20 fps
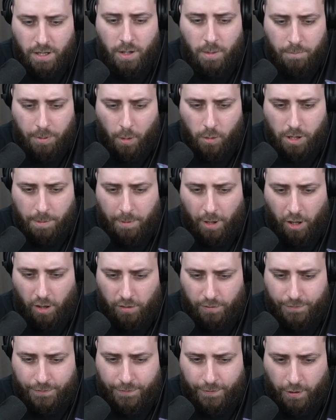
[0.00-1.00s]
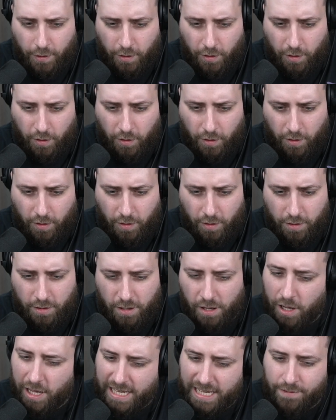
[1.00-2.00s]
Pokeball for
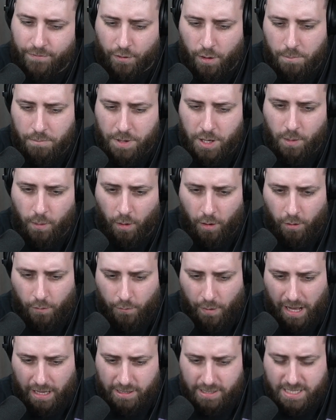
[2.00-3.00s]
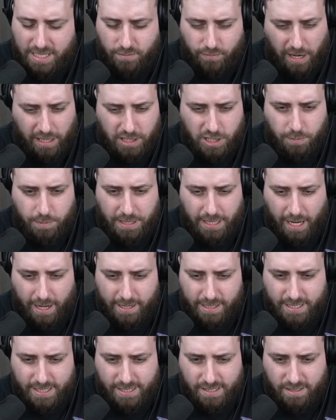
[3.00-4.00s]
either a Mew or a Ralts. Ralts would be
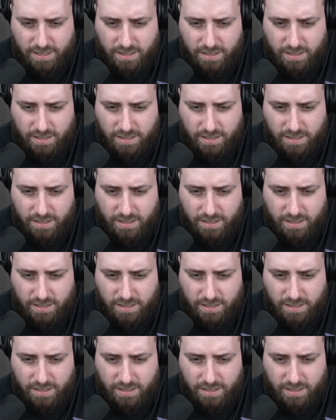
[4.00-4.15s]
nice.